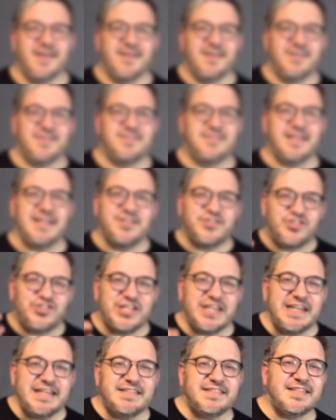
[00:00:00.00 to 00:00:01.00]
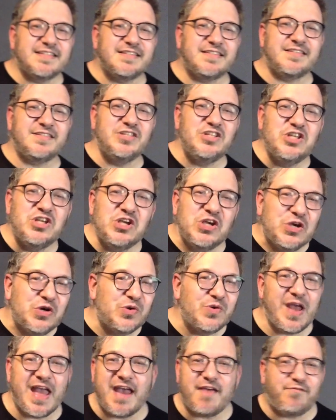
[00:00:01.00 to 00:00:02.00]
You see, Jesus
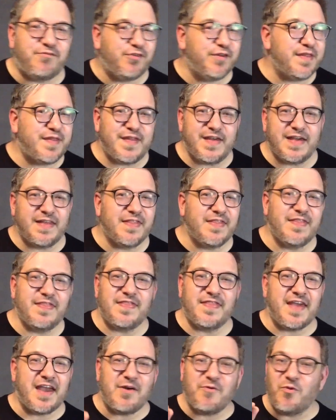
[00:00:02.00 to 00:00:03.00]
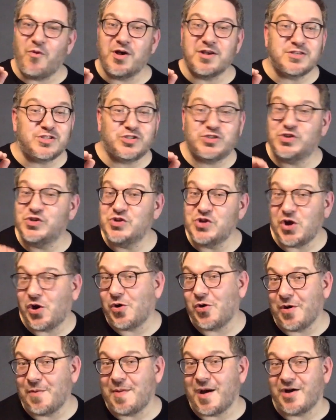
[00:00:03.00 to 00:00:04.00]
knew everything there was to
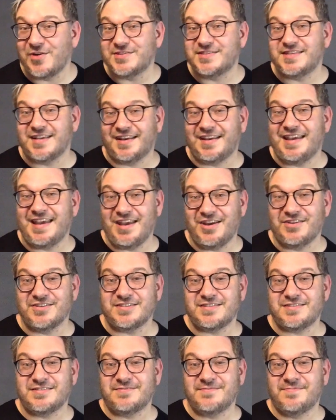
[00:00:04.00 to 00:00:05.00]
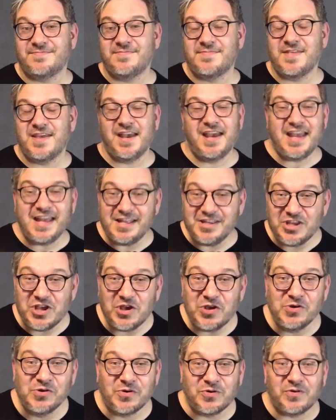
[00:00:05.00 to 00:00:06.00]
know about Zacchaeus. He
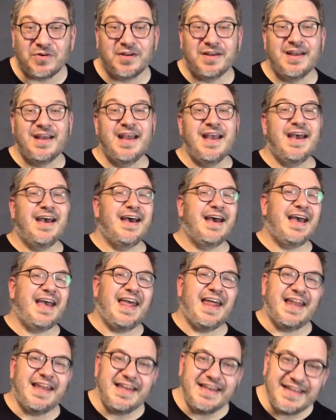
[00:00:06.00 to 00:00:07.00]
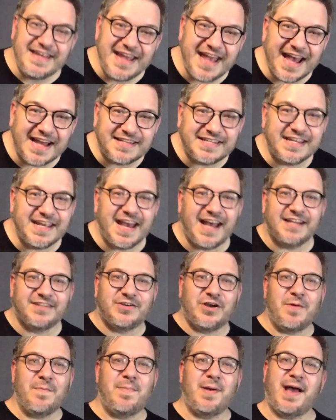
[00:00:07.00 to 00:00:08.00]
knew, and yet he had
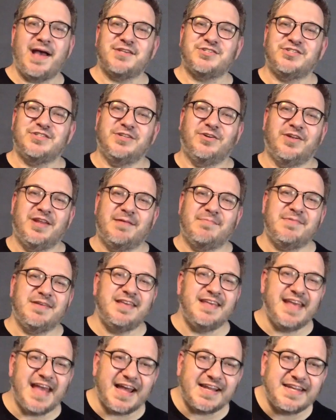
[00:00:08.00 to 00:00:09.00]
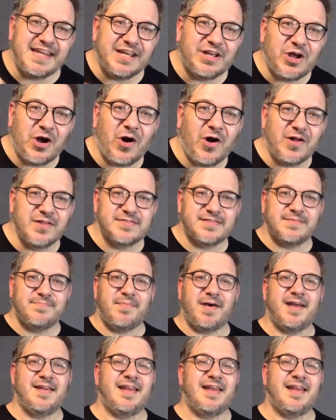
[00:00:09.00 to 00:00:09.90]
compassion on him. Yet he calls him by